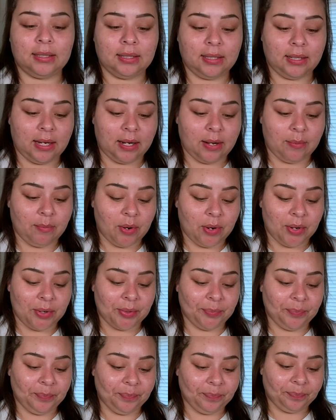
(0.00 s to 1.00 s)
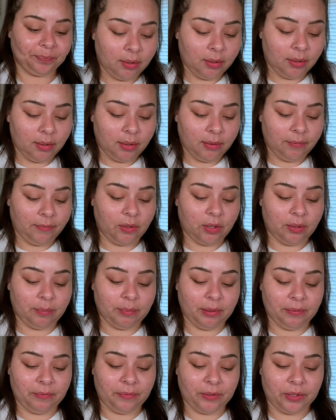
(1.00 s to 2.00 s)
Skin Balm for
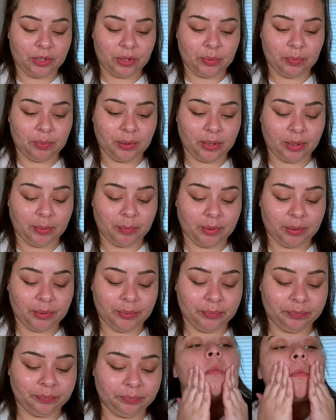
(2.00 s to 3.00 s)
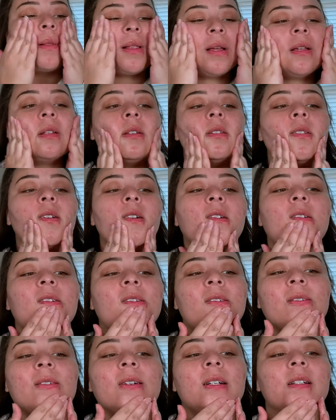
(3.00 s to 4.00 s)
my first primer. Apply this
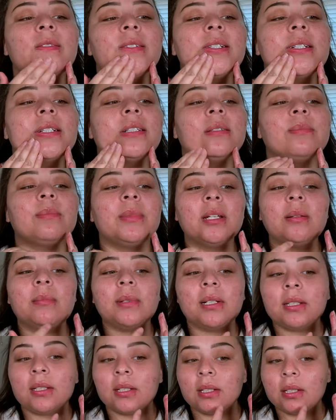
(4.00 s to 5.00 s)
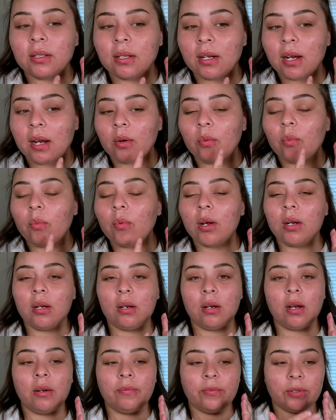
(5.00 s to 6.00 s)
over our face. Me and my sister had one
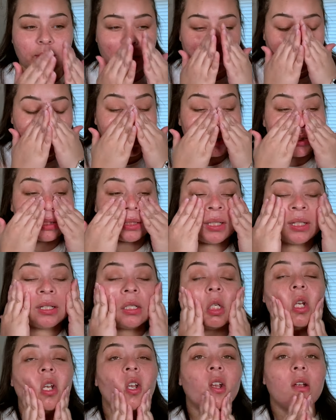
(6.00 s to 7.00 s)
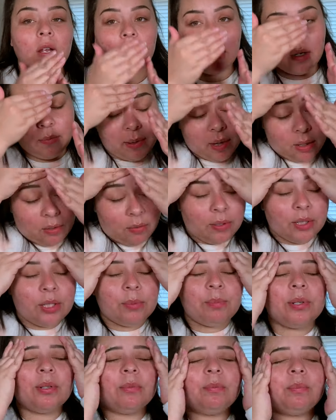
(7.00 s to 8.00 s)
conversation about which
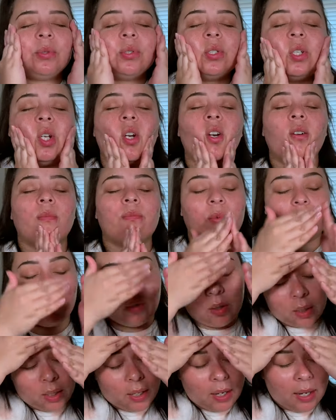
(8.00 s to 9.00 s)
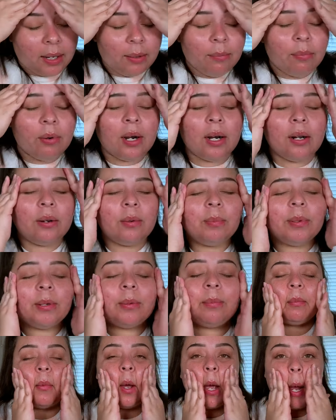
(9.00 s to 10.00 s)
pimples hurt more, eyebrow
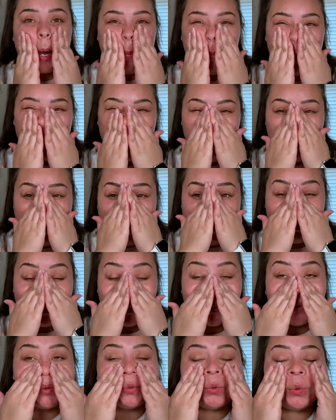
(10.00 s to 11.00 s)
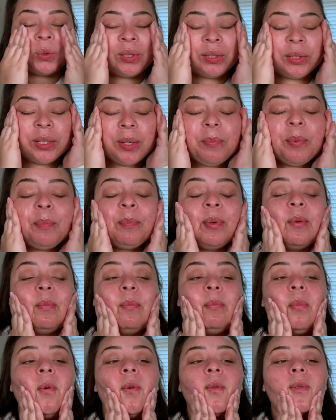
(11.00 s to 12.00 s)
eyebrow pimples or lip
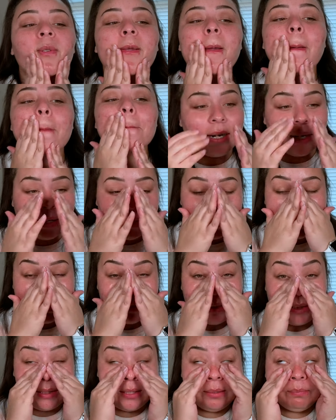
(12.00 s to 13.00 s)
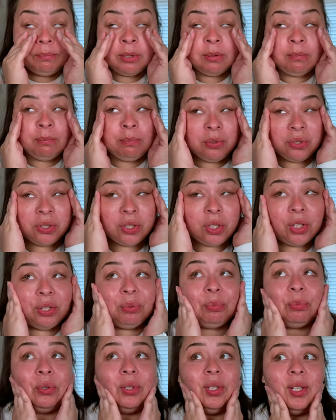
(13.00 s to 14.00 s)
pimples, and I said lip pimples hurt
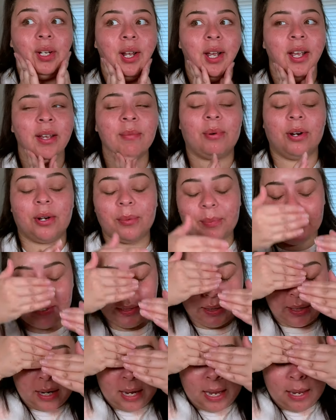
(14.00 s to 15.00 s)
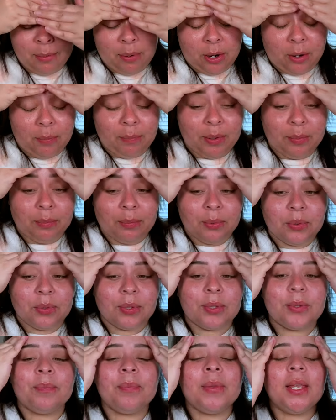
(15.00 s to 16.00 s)
more than eyebrow eyebrow
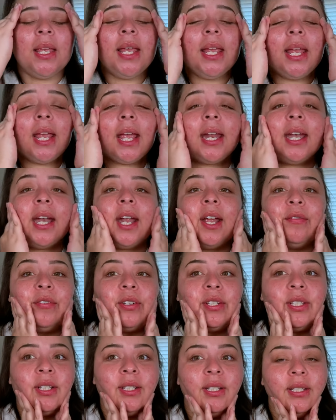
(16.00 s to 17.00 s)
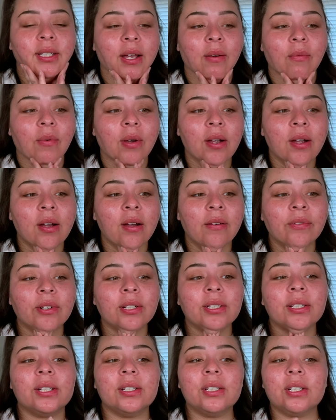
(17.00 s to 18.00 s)
pimples. And ever since that one
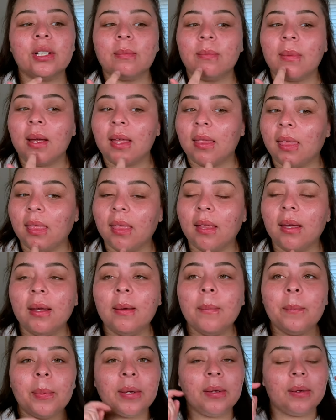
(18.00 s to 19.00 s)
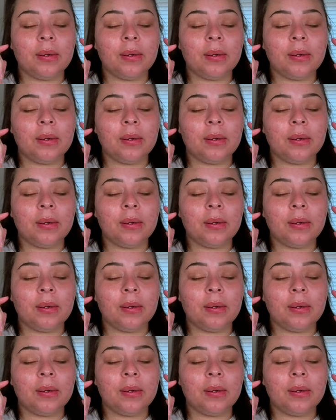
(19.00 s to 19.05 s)
conversation, my lip,